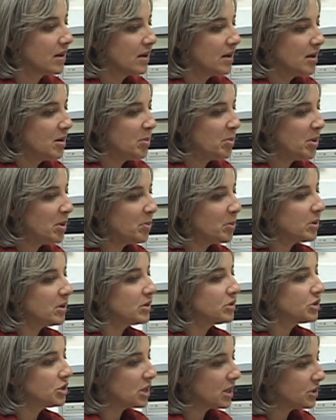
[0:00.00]
people are
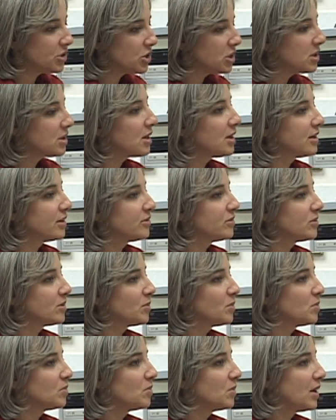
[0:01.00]
judging us
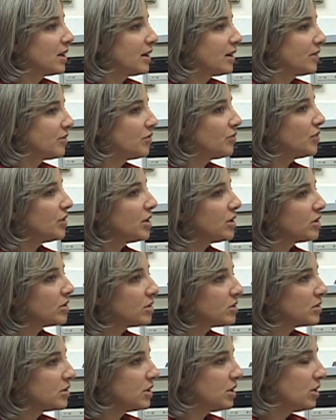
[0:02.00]
and
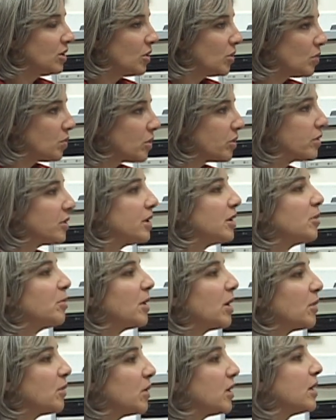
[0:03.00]
feel, worried
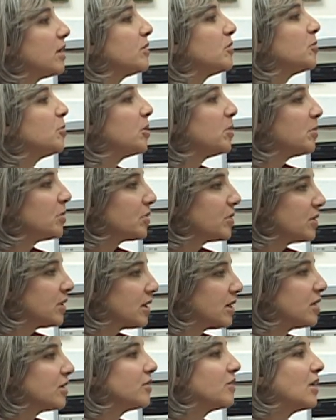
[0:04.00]
about what other people
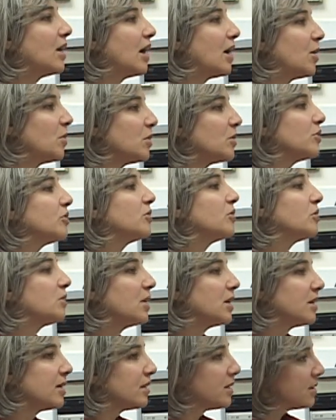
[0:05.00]
think of how we're
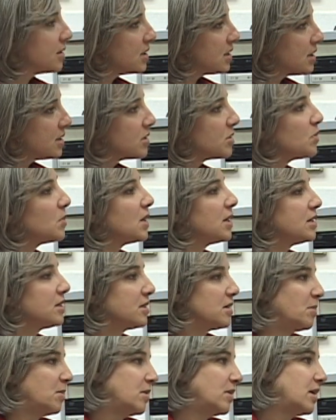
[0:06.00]
doing, it takes away
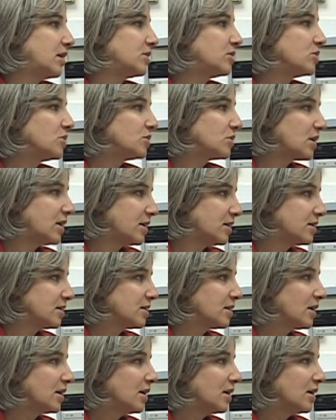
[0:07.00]
some of that stress.
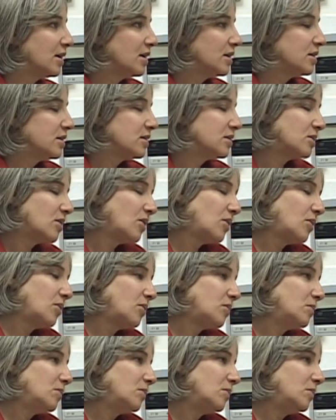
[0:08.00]

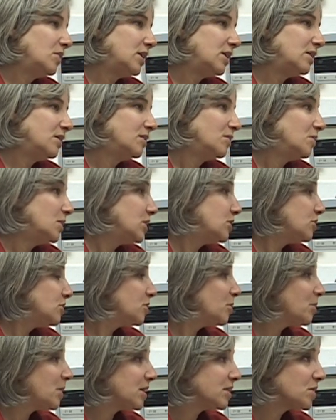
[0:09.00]
So we do the
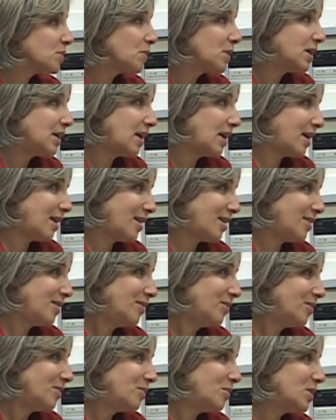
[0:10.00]
best we can
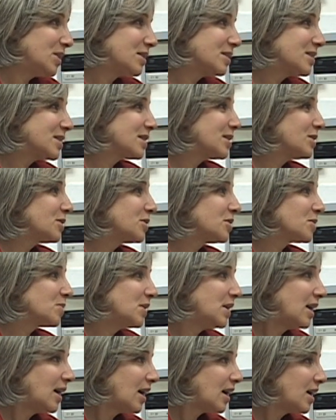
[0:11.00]
with the skills we
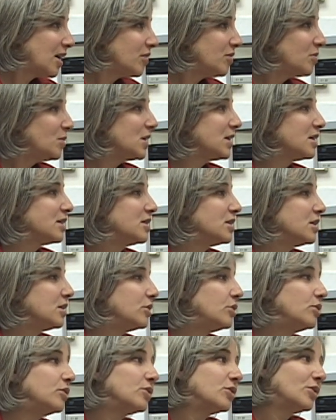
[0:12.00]
have. We
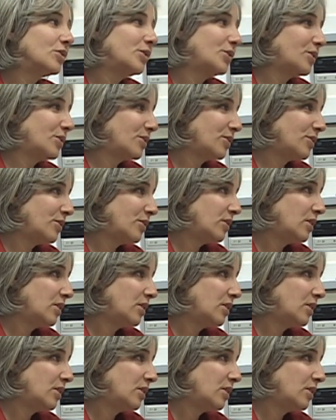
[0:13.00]
continue to learn,